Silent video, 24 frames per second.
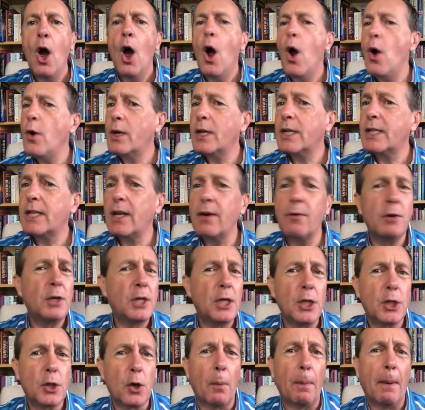Who could
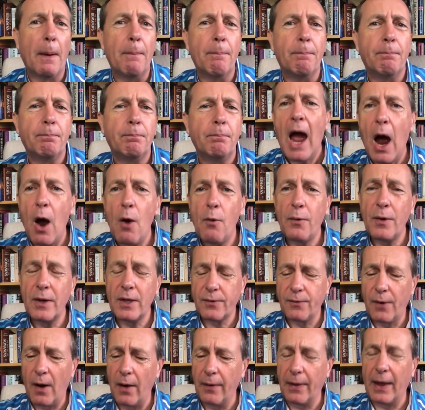seriously stop him?
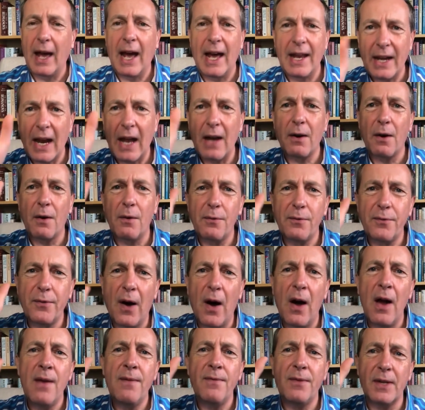Alfred's father had had
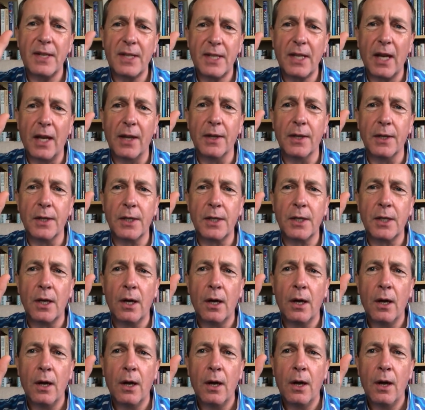five sons.
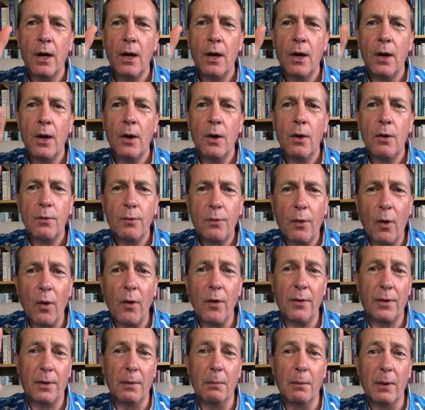
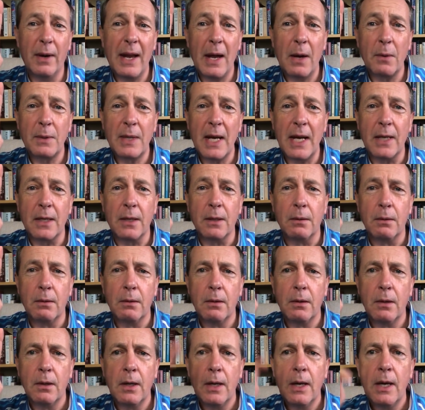Four of them were now dead.
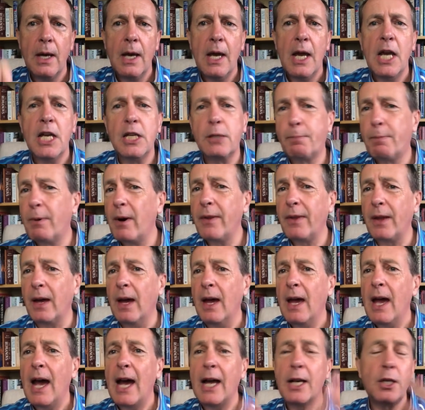His
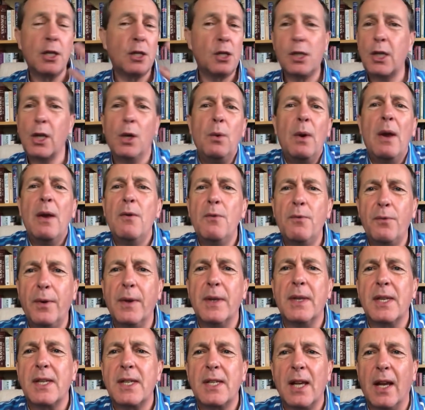brother had two
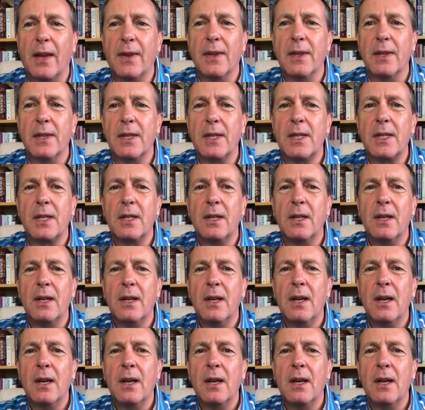infant sons.